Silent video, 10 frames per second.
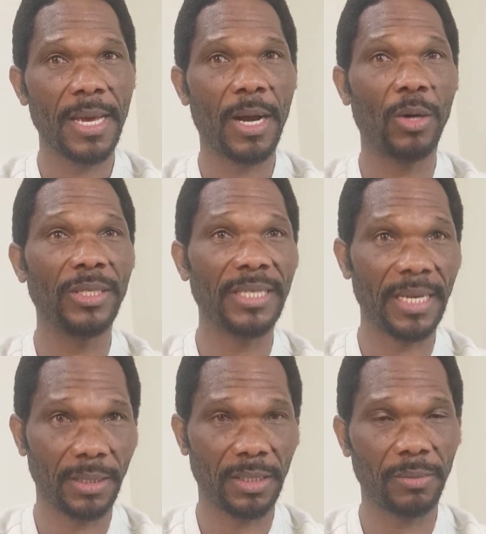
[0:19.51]

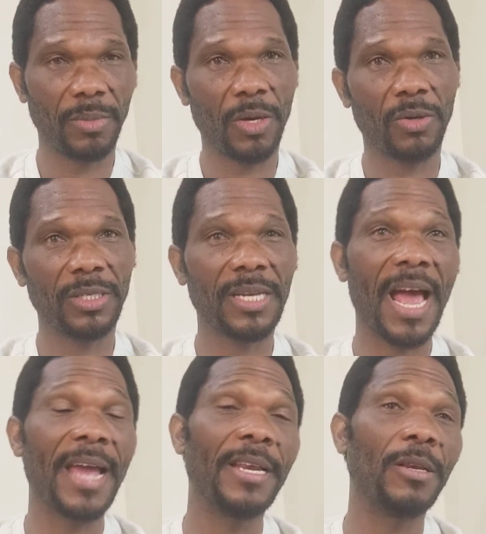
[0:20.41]
content because
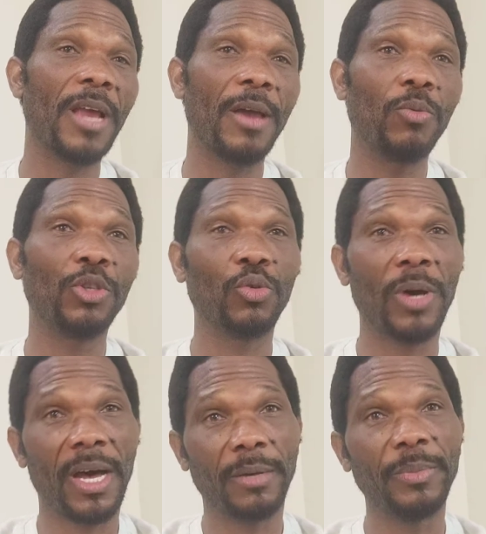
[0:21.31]
I want to
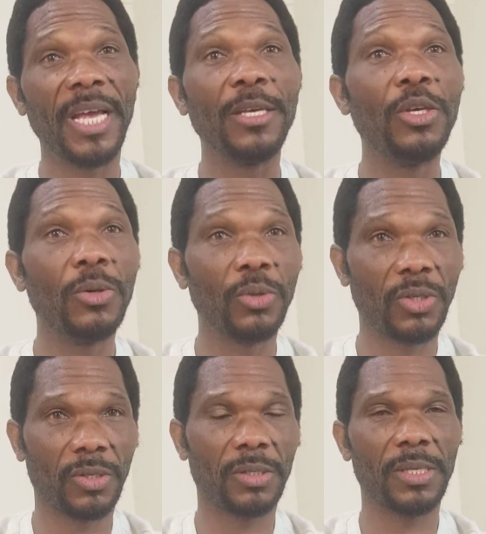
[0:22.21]
help the
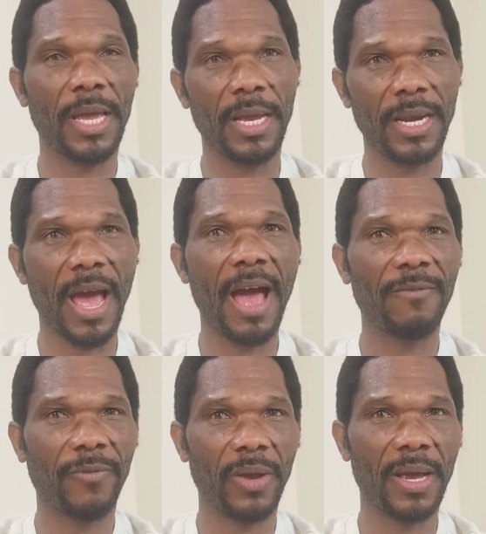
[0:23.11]
youths in
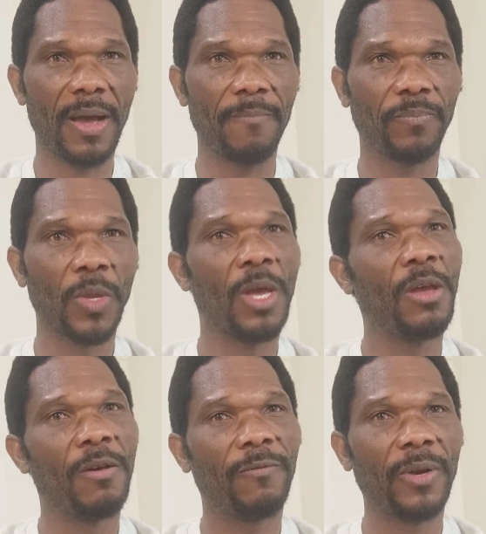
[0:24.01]
Africa
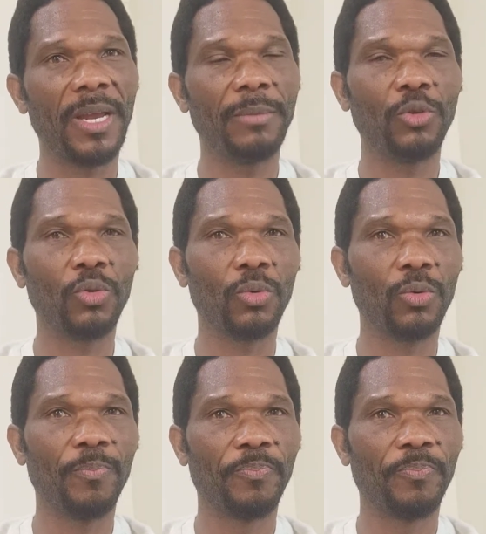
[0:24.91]
for them to